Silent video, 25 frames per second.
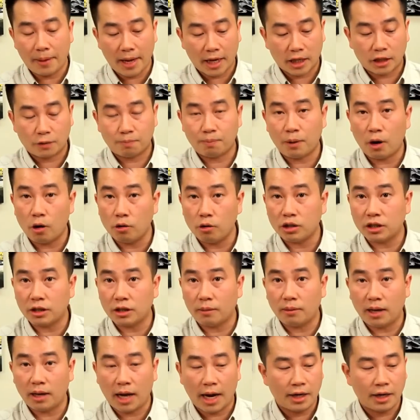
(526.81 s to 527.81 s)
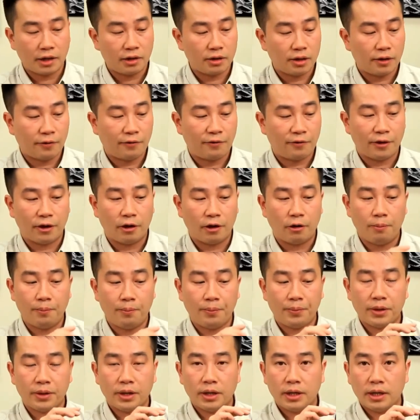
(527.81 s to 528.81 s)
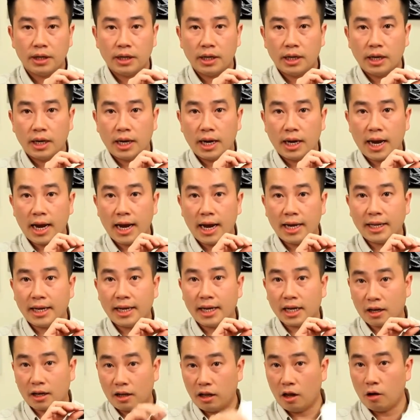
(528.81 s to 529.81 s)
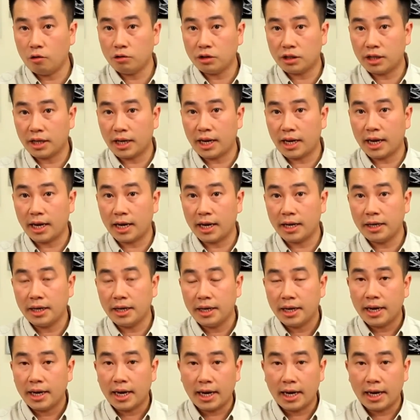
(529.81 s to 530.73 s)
exposed some light to the film, and then it closed again.